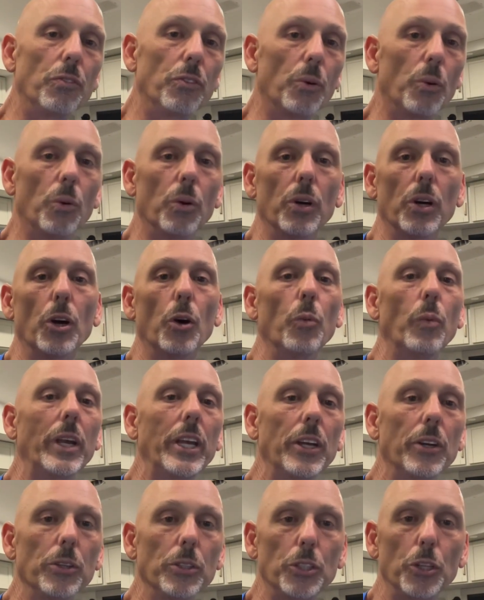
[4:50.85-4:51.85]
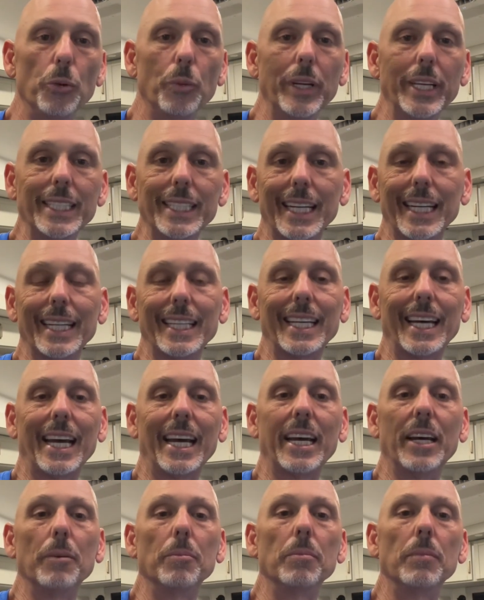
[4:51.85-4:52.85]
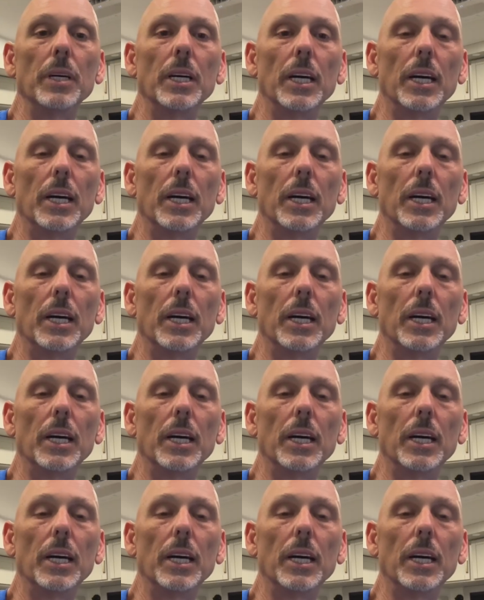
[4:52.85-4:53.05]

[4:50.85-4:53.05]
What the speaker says: for a week or 2 weeks at a time,